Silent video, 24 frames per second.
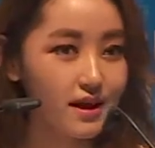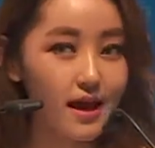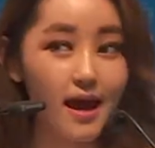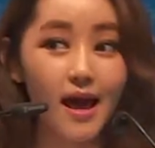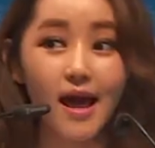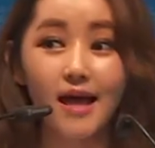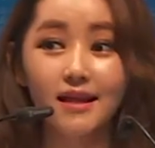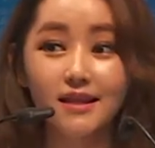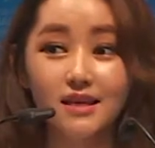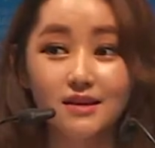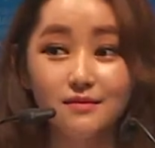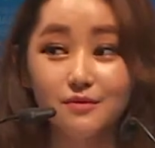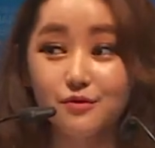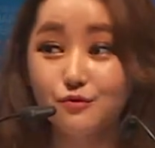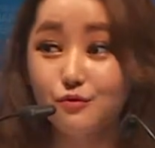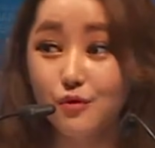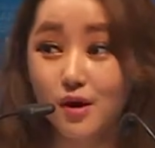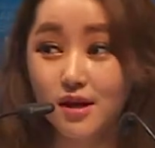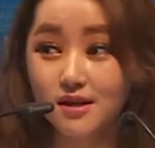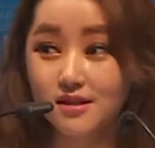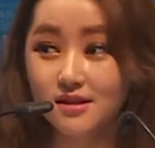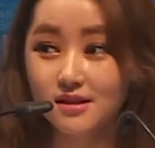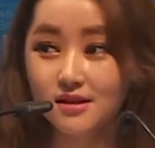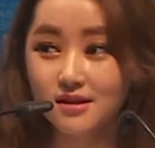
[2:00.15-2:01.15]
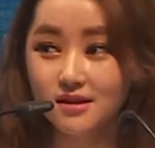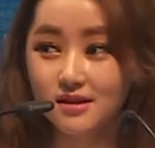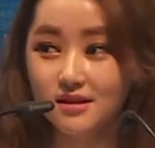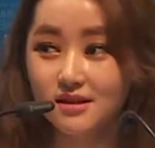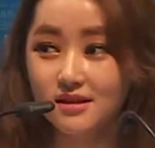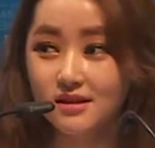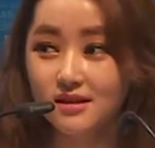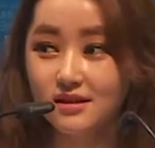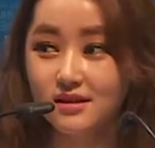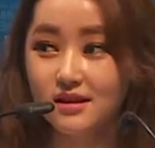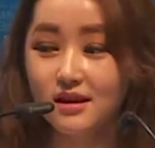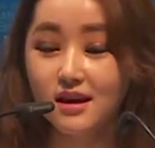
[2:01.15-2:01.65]
and even
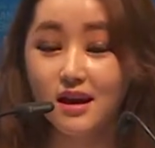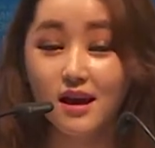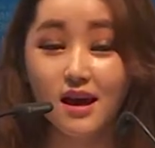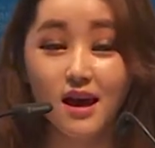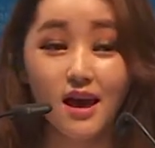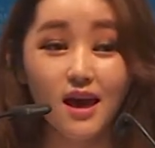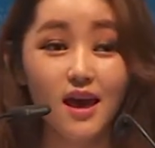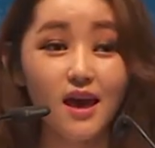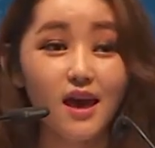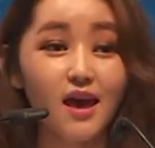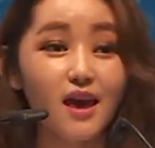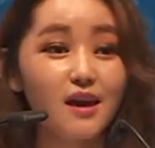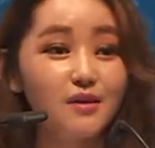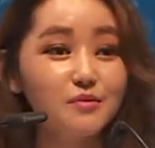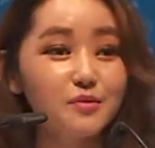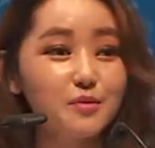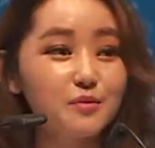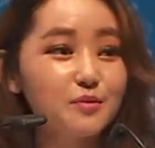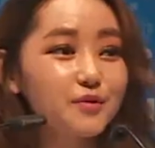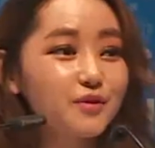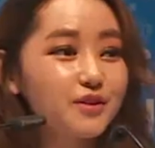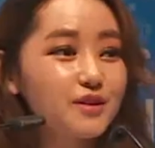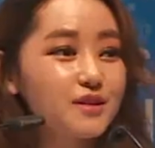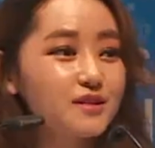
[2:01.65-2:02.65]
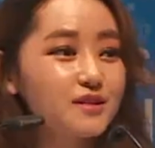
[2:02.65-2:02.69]
Westerners Everyone is